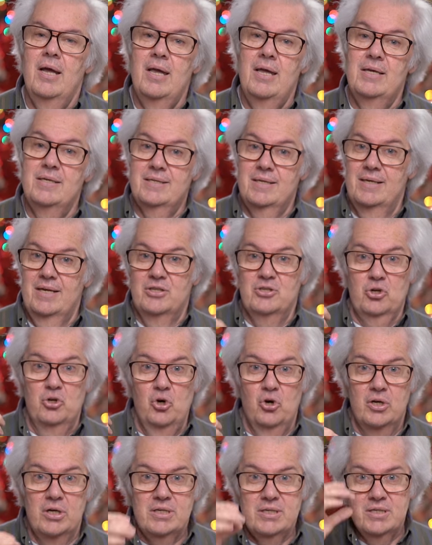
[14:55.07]
Is it as
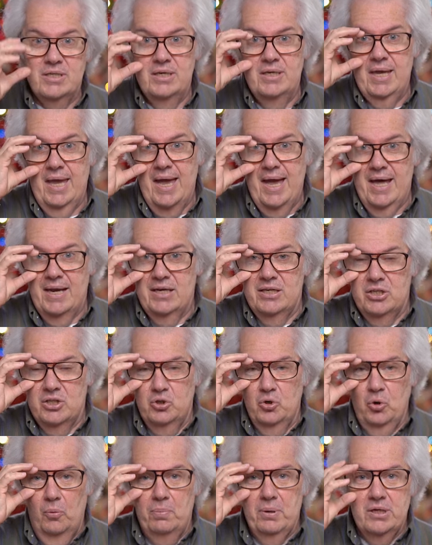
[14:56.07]
good as the Canon's
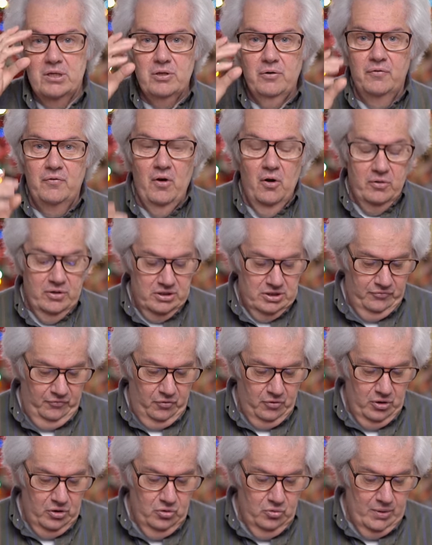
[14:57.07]
dual pixel focus
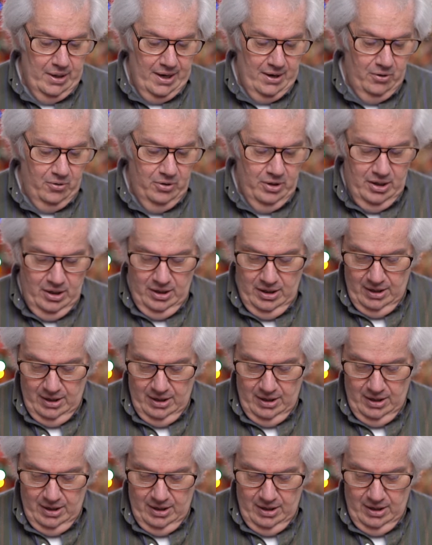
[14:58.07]
for you now